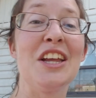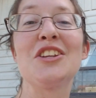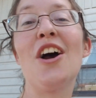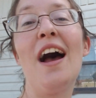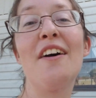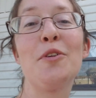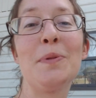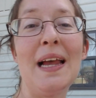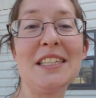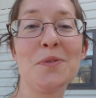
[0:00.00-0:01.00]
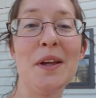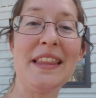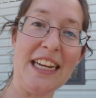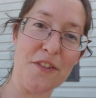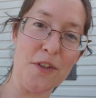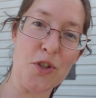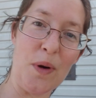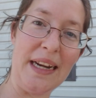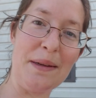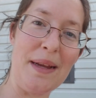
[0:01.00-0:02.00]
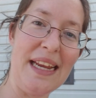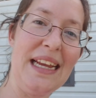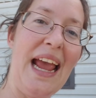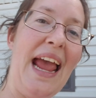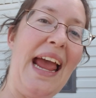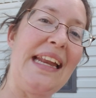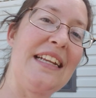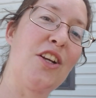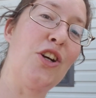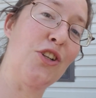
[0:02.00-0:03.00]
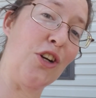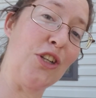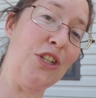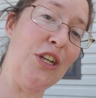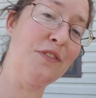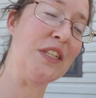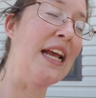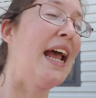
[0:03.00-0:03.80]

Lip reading: Y'all have a blessed one. Thanks for joining me at Kooker Gehoofd,